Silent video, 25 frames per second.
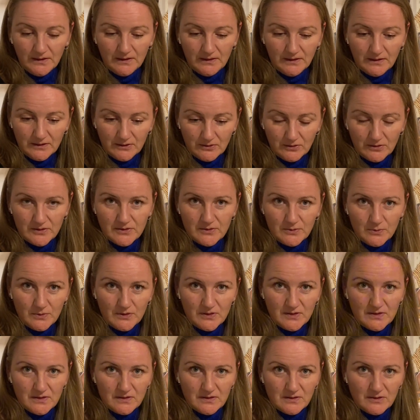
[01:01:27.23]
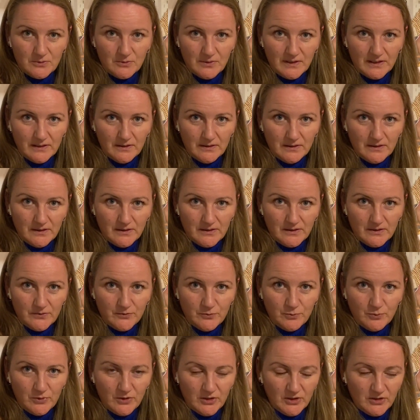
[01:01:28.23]
It also was quite a lot of
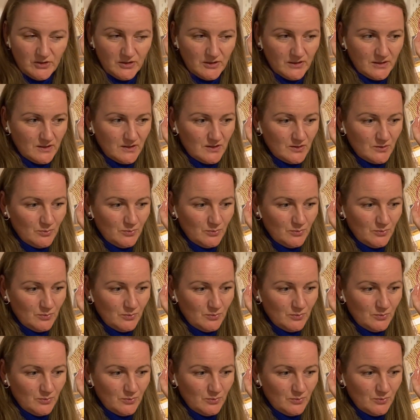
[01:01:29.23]
projects